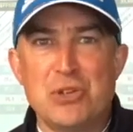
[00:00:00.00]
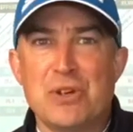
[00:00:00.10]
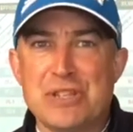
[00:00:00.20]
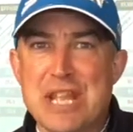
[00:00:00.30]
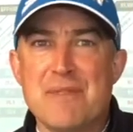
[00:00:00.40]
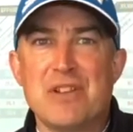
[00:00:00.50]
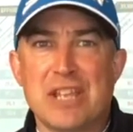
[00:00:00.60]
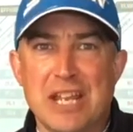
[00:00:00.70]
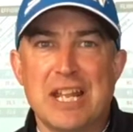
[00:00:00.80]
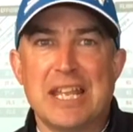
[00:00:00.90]
You're never
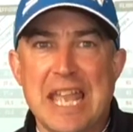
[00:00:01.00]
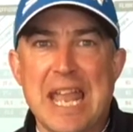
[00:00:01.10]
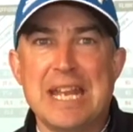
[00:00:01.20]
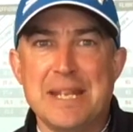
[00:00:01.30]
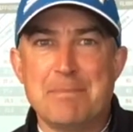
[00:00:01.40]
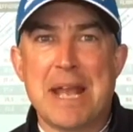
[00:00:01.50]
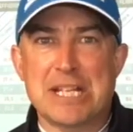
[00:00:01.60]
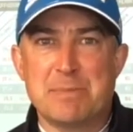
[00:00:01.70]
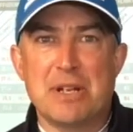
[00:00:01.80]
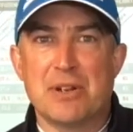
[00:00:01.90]
going to get any
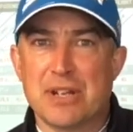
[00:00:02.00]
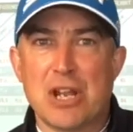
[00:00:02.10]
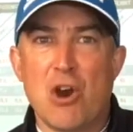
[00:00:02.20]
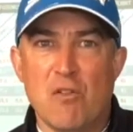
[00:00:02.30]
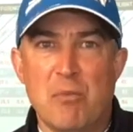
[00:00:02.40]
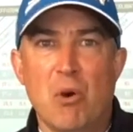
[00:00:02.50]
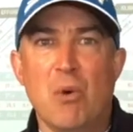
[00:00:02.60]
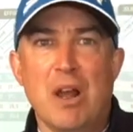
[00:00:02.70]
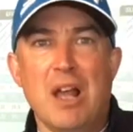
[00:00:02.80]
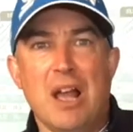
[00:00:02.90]
backspin on a golf
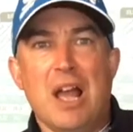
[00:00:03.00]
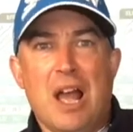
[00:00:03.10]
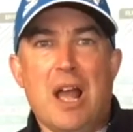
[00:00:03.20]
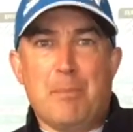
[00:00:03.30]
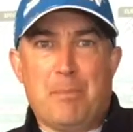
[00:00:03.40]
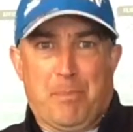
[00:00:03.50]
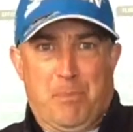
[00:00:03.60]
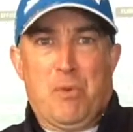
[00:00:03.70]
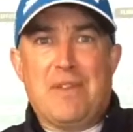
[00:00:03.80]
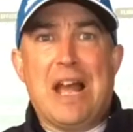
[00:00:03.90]
ball
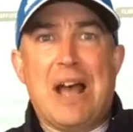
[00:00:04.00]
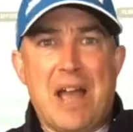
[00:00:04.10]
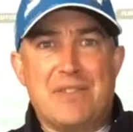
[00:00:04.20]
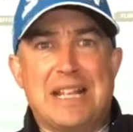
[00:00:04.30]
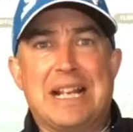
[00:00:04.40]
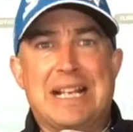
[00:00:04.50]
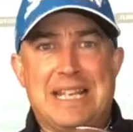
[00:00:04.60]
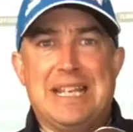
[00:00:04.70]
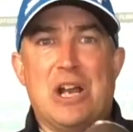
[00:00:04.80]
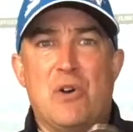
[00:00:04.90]
without having
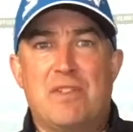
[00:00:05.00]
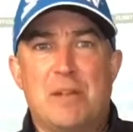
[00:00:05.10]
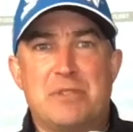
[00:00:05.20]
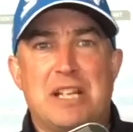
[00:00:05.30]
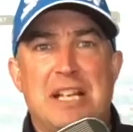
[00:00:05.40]
clean golf clubs.